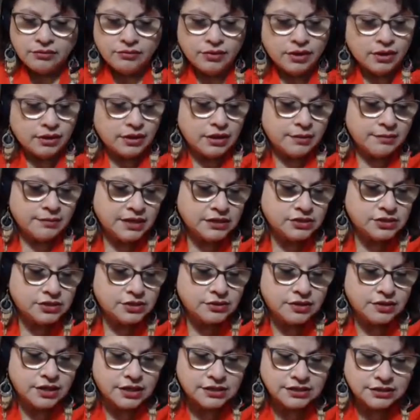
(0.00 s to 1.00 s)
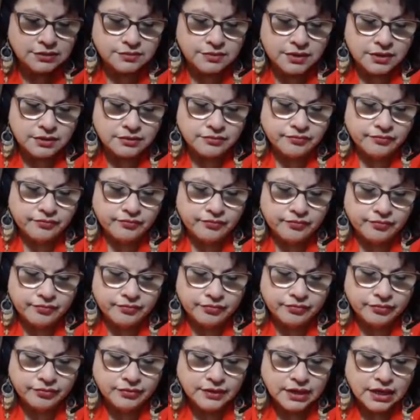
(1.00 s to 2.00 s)
let me do this one.
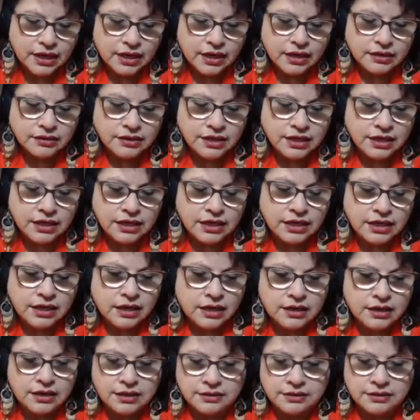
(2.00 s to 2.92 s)
The